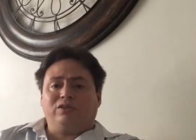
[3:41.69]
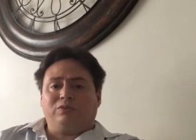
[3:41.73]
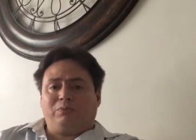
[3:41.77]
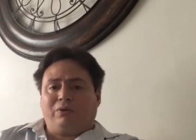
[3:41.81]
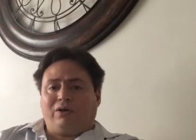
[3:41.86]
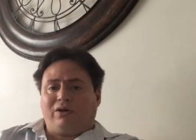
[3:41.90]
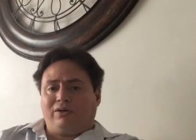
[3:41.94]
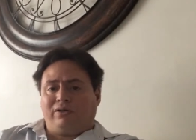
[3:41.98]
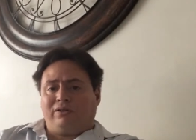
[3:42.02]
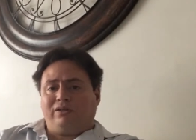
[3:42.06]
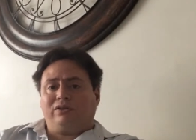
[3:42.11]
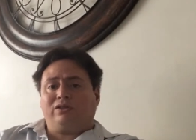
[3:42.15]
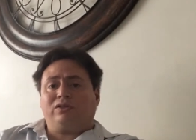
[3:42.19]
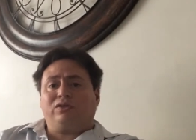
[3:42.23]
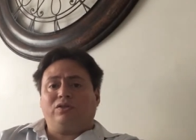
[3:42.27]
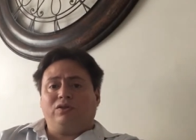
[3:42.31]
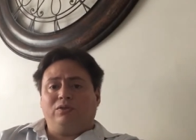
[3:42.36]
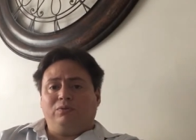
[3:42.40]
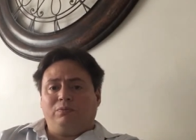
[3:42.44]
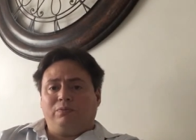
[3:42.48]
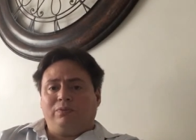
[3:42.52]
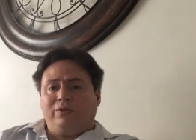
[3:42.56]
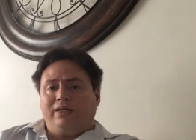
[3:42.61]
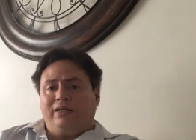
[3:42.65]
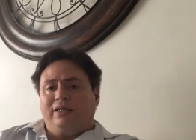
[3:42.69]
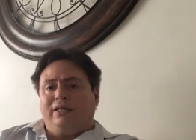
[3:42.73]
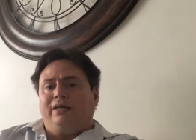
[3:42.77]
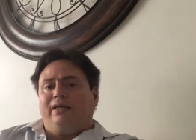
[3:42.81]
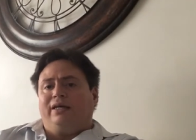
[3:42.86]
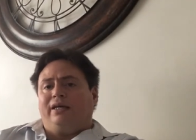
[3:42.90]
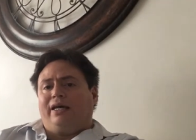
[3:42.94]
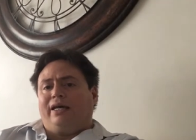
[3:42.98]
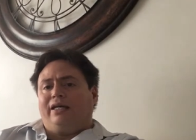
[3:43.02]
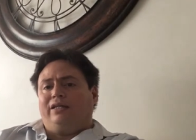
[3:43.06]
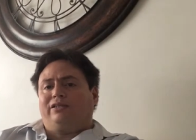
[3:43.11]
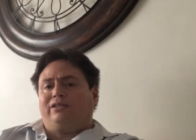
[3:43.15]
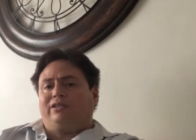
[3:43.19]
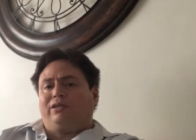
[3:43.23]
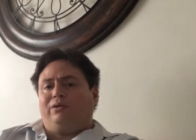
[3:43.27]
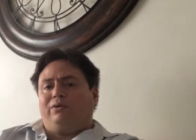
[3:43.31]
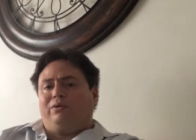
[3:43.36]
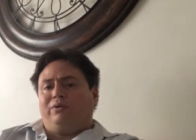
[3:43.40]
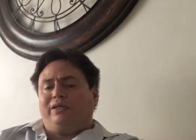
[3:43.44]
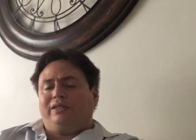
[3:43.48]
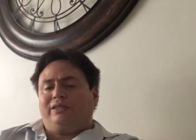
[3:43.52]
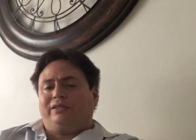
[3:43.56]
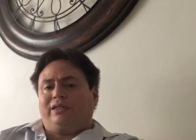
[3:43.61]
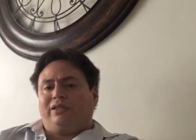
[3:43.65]
is part of this group, and
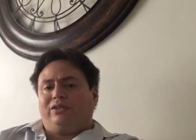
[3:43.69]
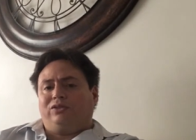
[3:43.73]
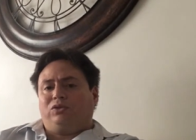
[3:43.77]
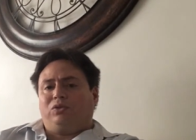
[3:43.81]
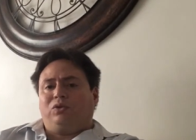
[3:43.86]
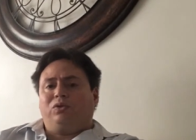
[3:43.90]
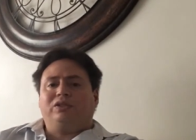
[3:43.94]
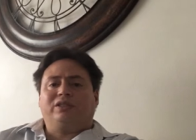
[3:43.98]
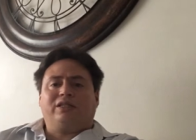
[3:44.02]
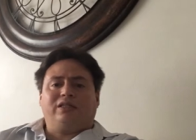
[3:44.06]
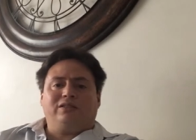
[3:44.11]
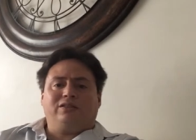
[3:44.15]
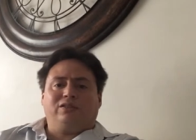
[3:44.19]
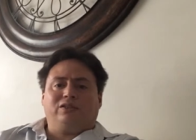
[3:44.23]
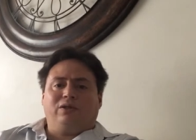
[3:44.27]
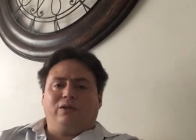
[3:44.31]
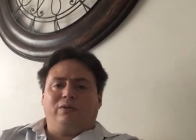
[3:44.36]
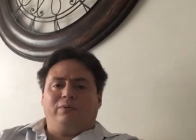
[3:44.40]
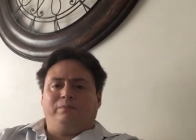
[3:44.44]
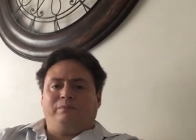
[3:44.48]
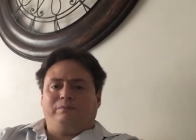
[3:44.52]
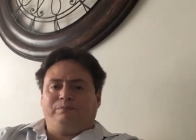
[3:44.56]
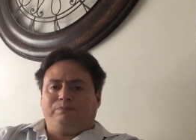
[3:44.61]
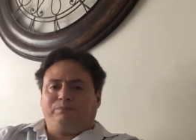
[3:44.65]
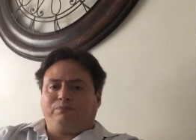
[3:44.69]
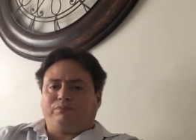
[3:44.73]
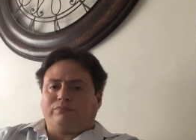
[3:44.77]
so is uh, George Gascon.